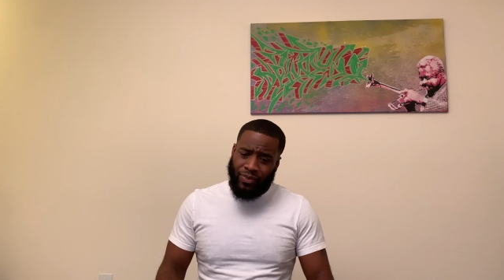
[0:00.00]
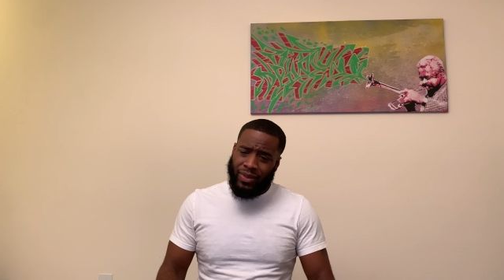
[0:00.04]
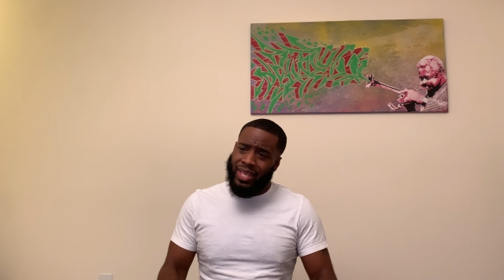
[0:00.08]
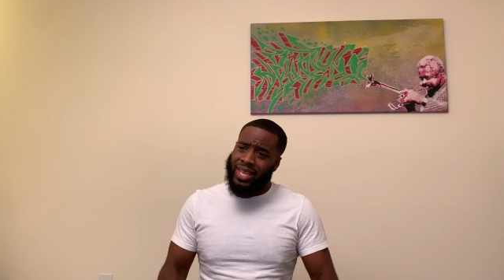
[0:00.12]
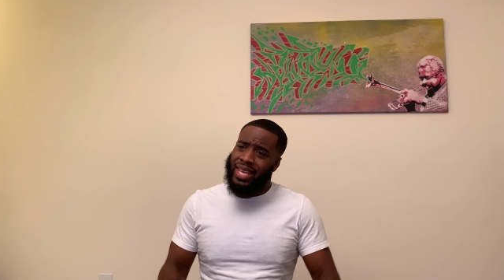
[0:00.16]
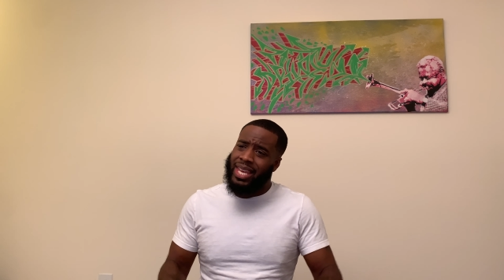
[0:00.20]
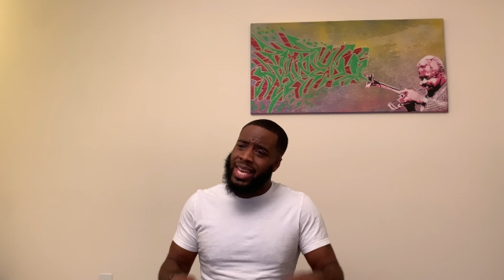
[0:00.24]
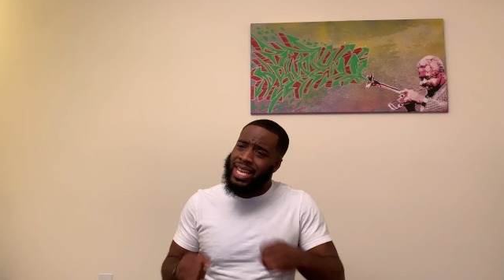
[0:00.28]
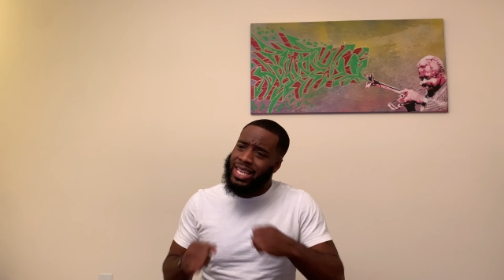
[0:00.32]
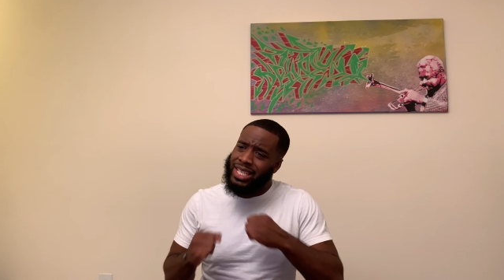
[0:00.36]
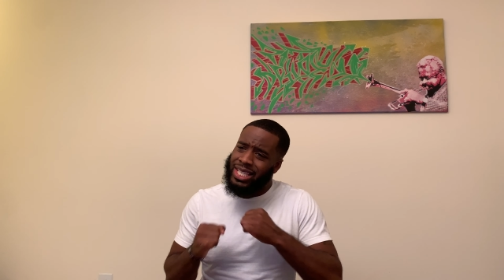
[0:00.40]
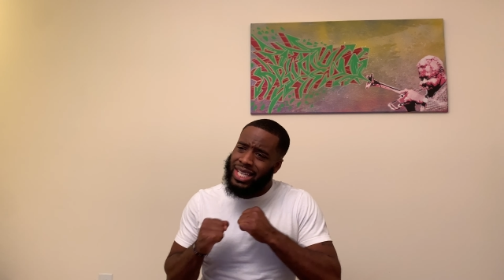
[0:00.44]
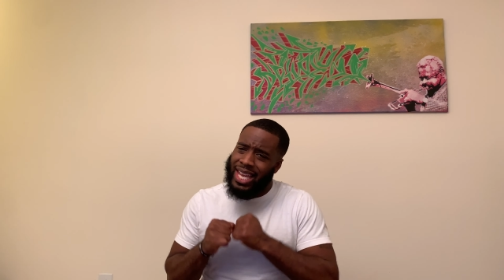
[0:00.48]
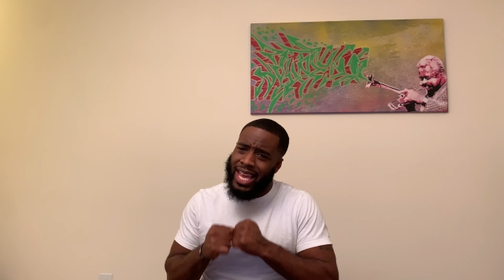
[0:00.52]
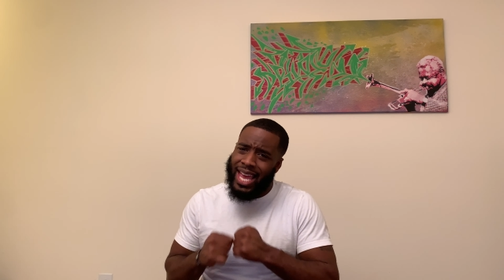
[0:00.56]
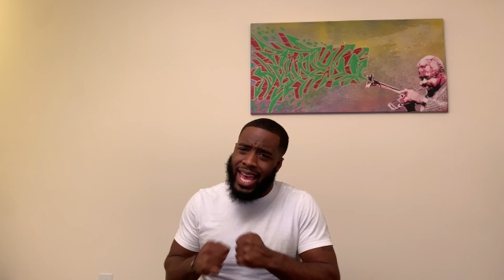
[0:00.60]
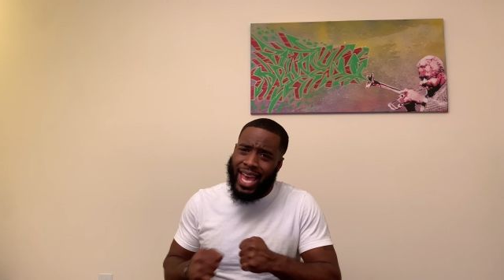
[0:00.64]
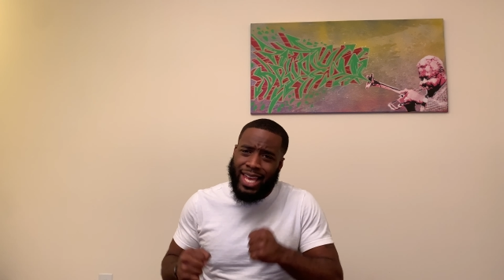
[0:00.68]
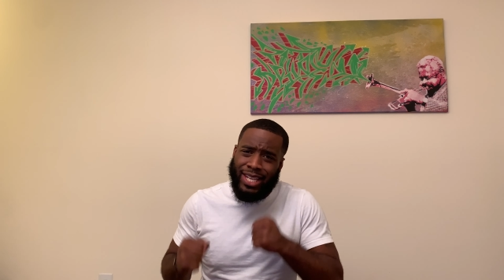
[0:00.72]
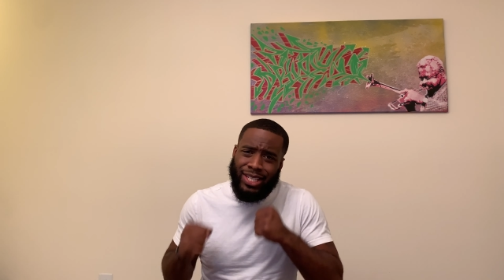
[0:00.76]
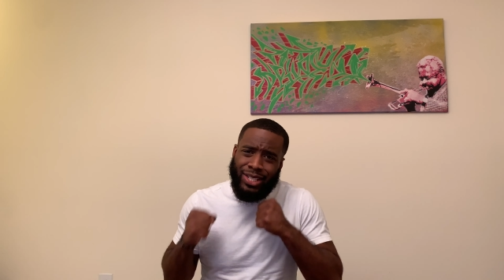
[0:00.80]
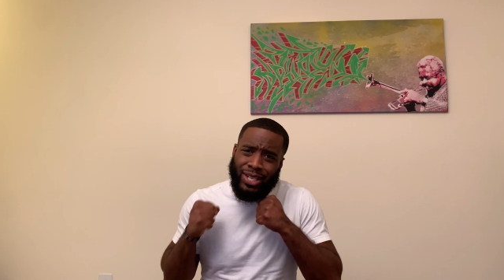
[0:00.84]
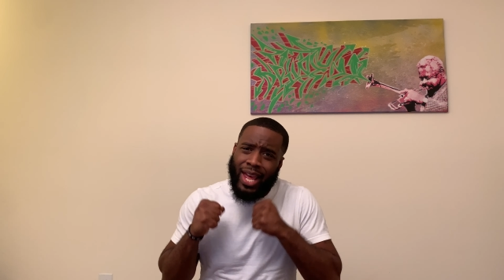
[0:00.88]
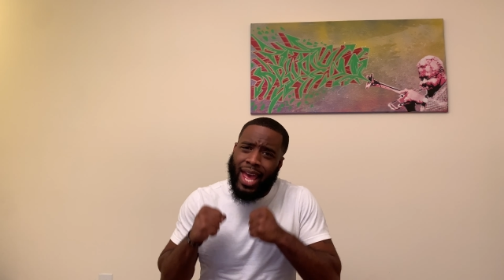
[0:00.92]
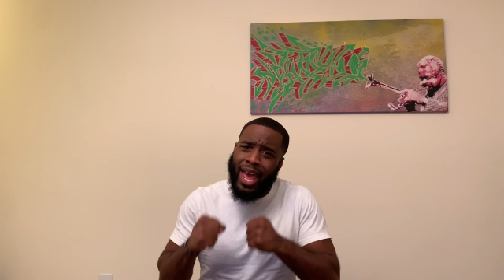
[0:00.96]
Geechi
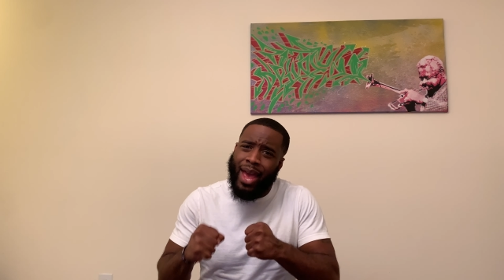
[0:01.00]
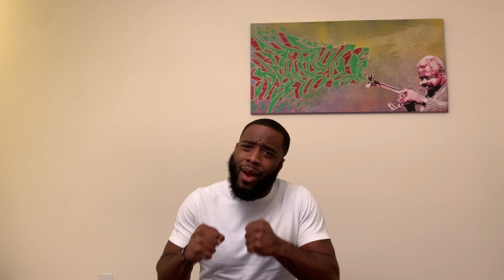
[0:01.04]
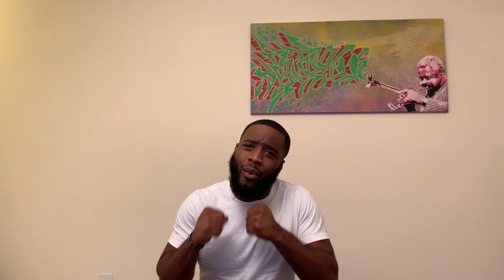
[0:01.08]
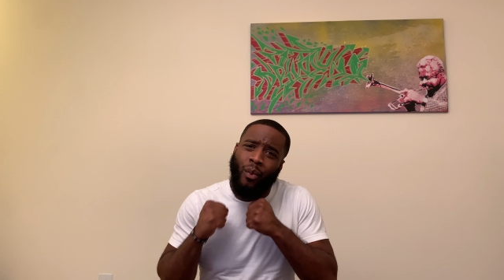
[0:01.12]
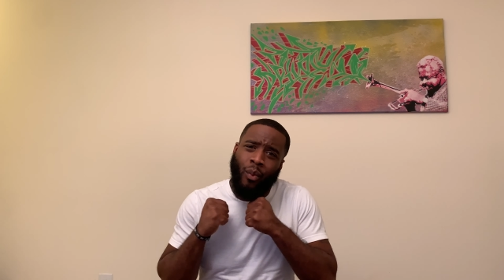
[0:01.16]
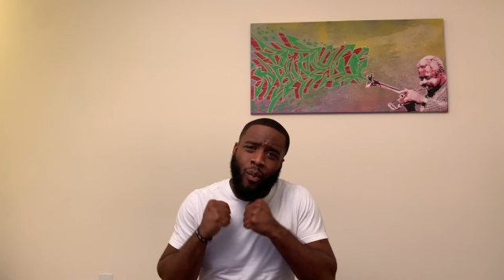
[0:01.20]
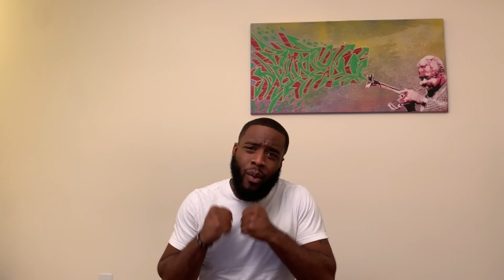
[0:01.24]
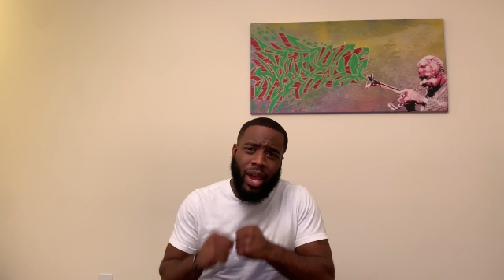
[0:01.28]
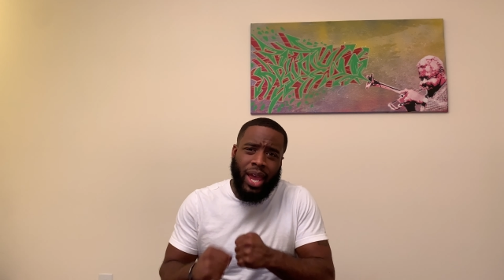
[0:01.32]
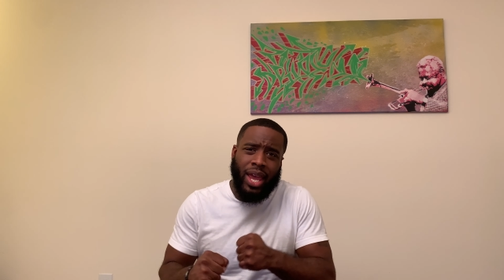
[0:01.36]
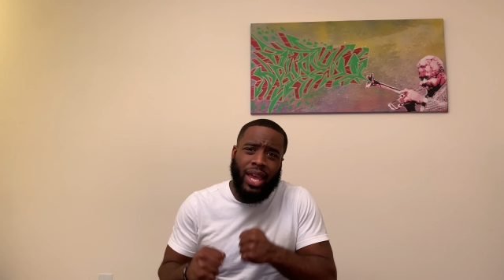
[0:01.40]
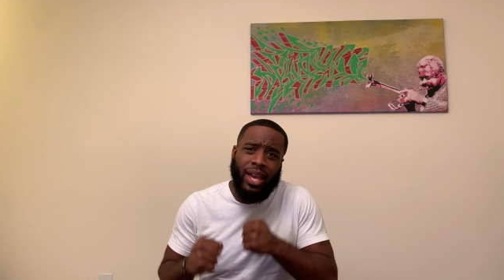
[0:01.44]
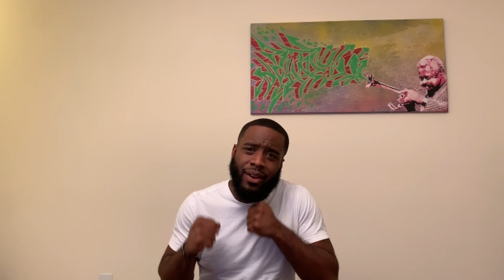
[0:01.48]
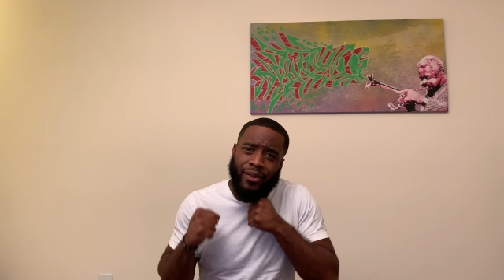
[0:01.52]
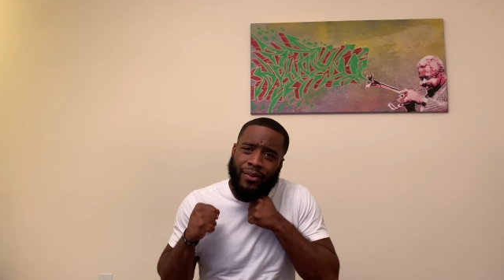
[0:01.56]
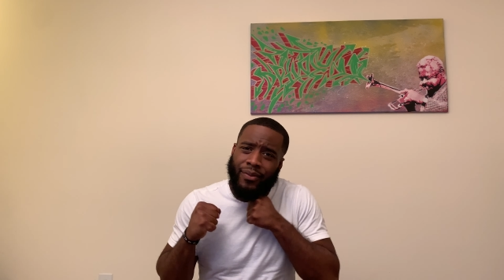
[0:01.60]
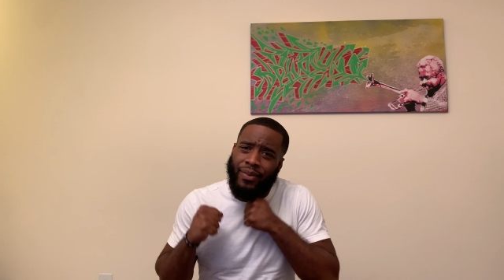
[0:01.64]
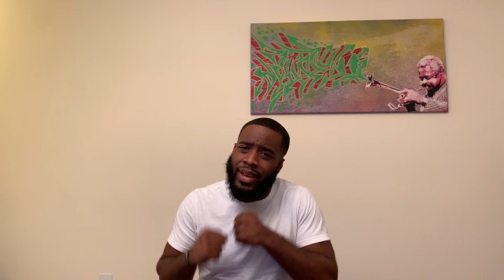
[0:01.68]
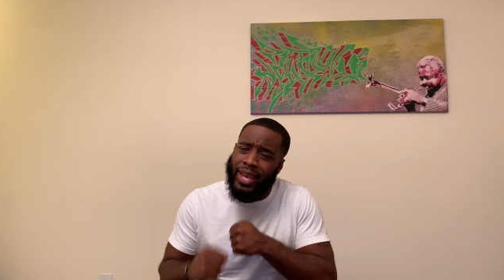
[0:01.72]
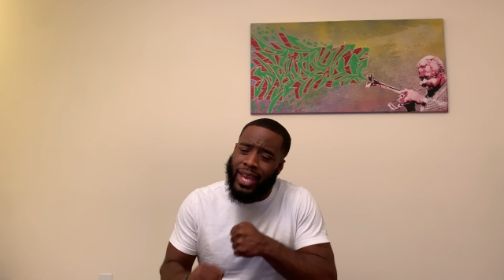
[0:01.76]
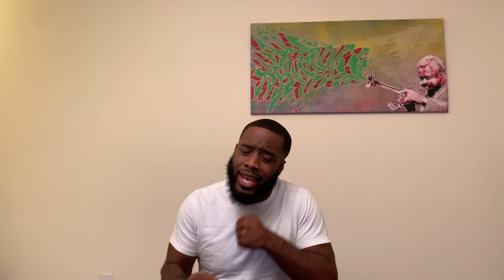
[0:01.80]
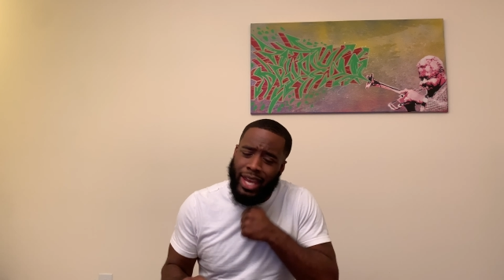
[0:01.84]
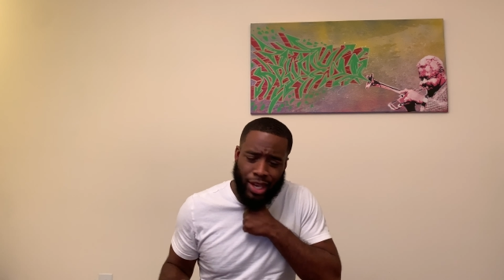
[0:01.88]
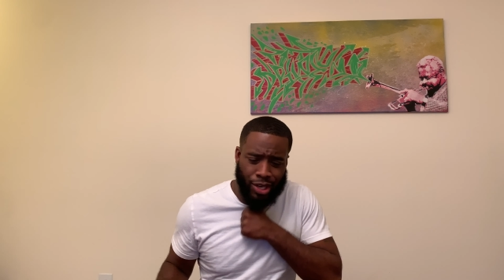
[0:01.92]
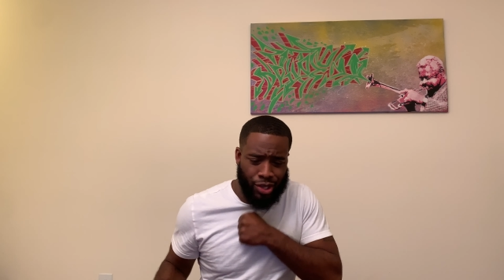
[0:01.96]
has that way of
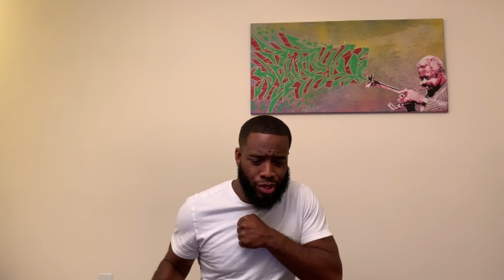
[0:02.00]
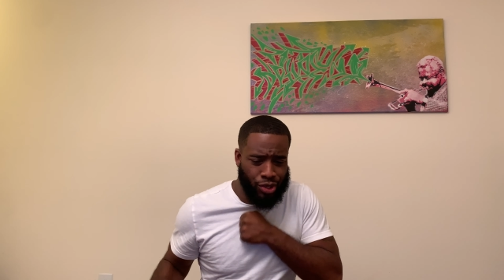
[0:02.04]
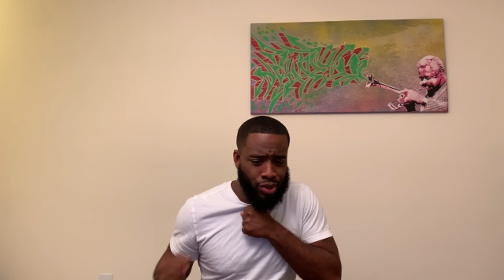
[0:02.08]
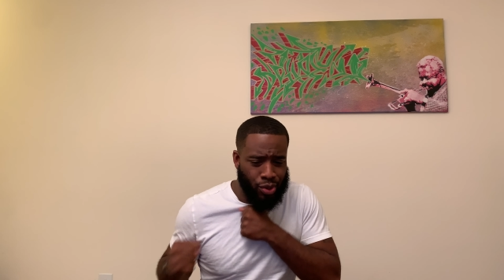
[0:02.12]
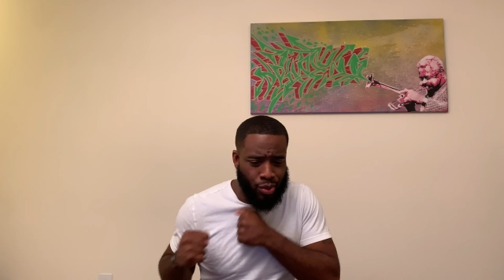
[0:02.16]
hitting